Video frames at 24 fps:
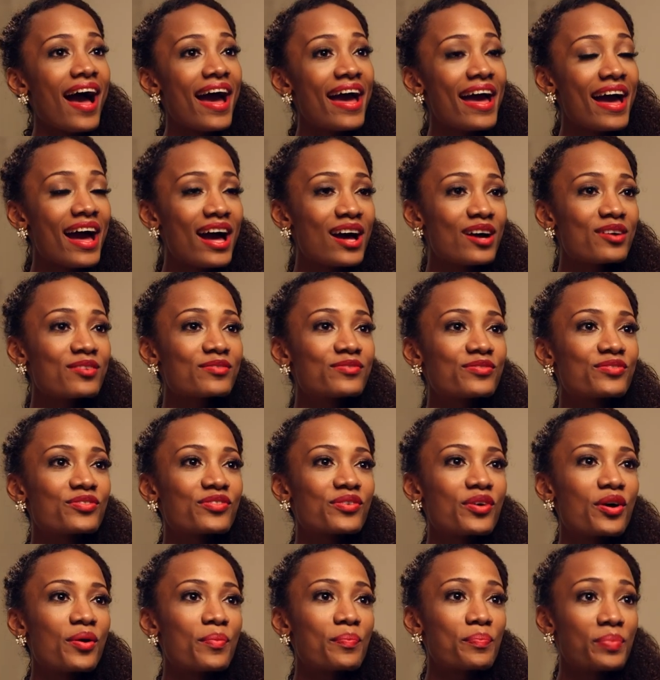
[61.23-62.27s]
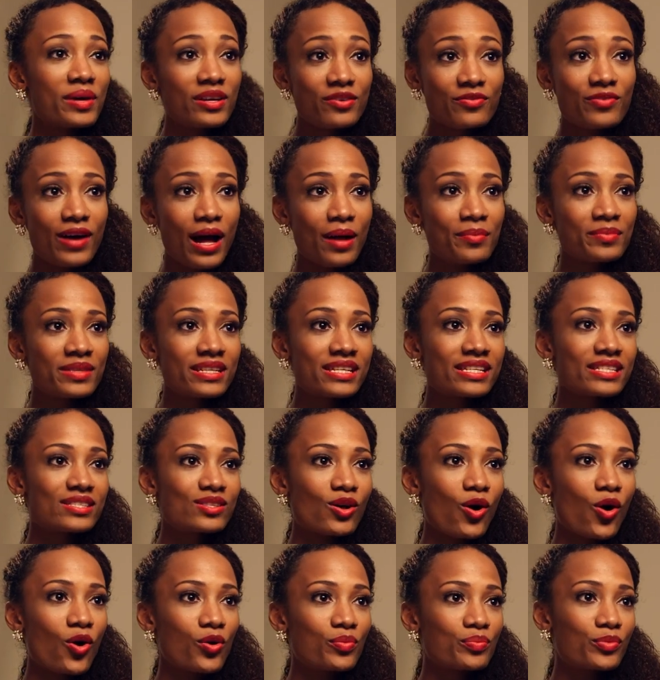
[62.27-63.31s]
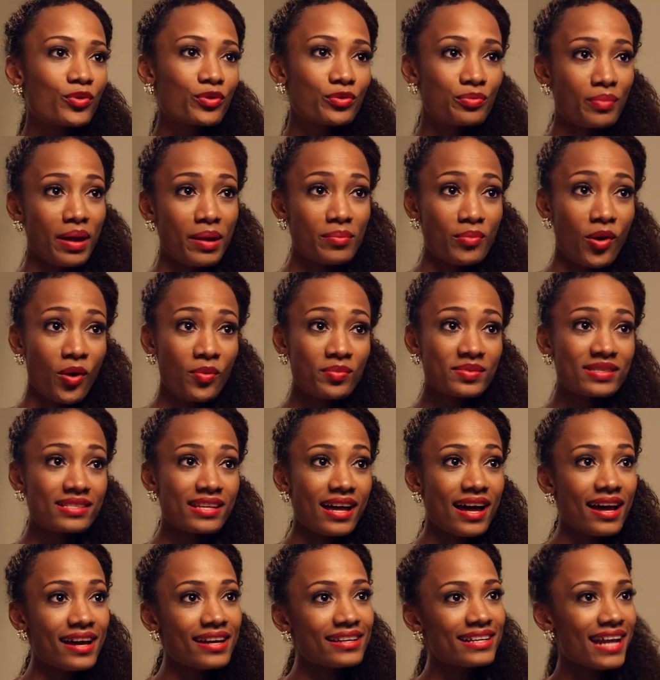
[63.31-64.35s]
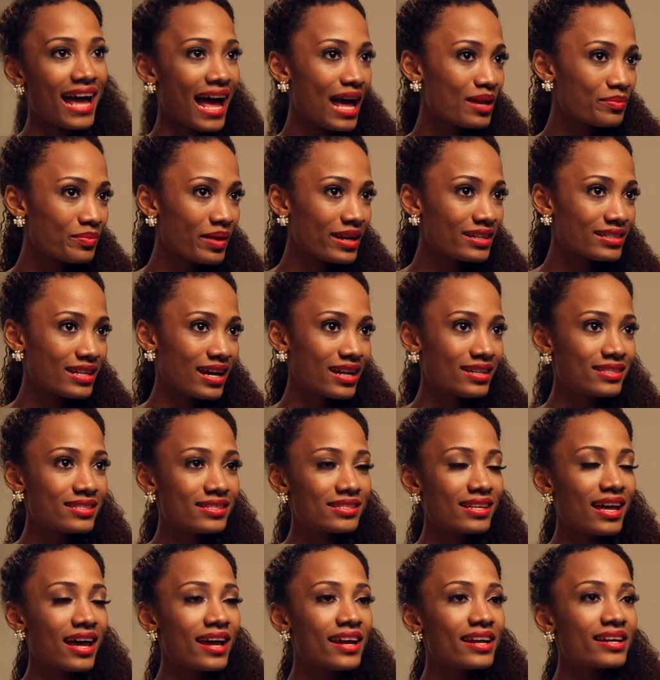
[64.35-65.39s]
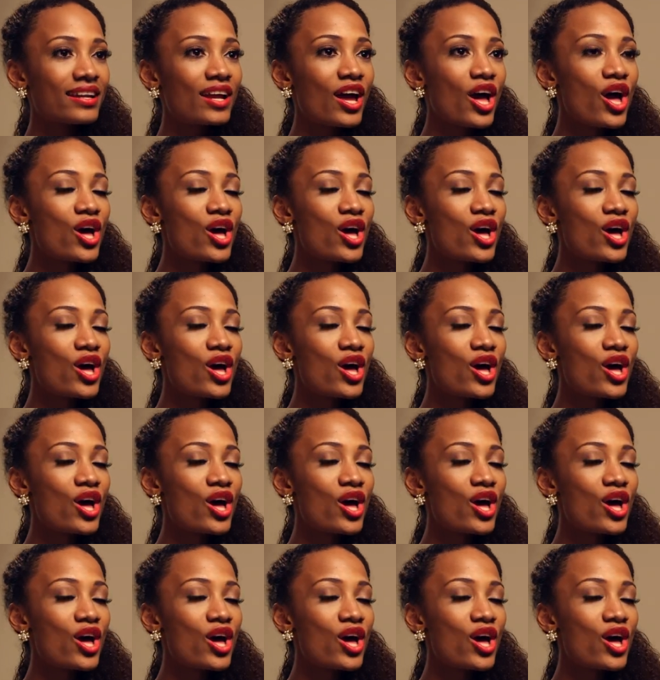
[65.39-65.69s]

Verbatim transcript: I have big families on both my mom's side and my dad's side.